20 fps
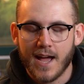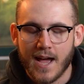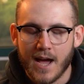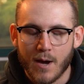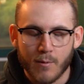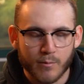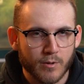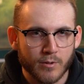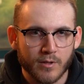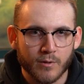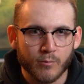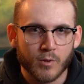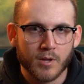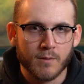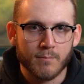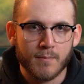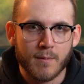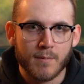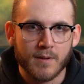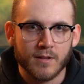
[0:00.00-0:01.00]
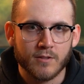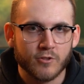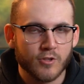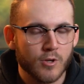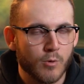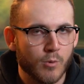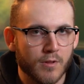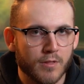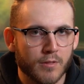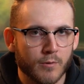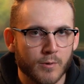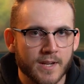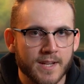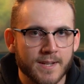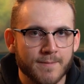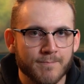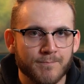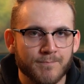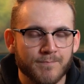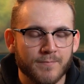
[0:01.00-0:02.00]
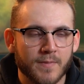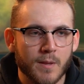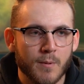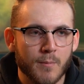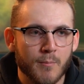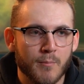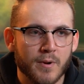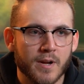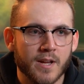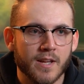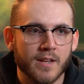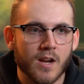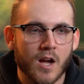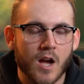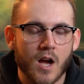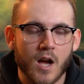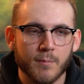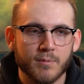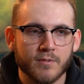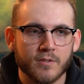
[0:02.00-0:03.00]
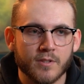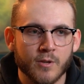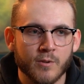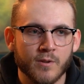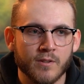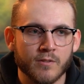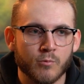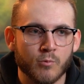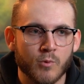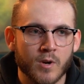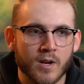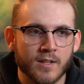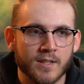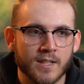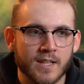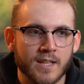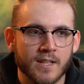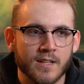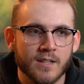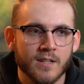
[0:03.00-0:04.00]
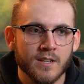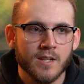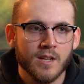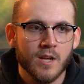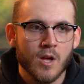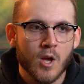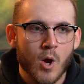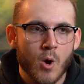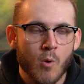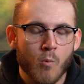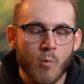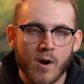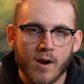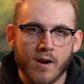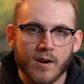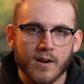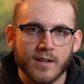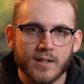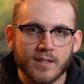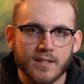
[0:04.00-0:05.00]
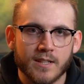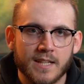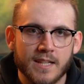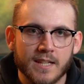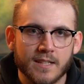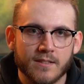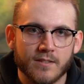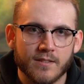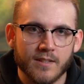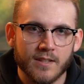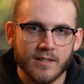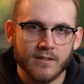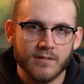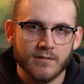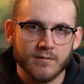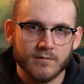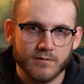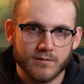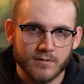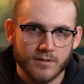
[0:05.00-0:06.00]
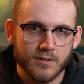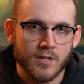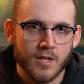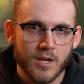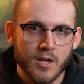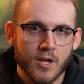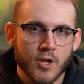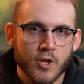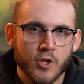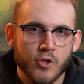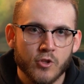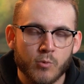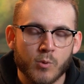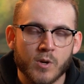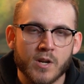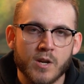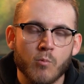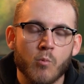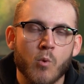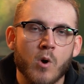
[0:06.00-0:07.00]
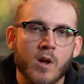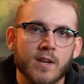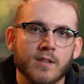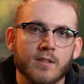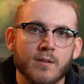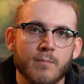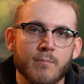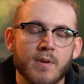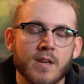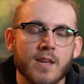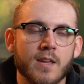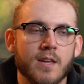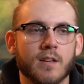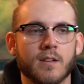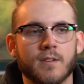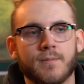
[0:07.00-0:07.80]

I would only run maybe two or three, but Obstagoon is really where it gets in where you want it to be.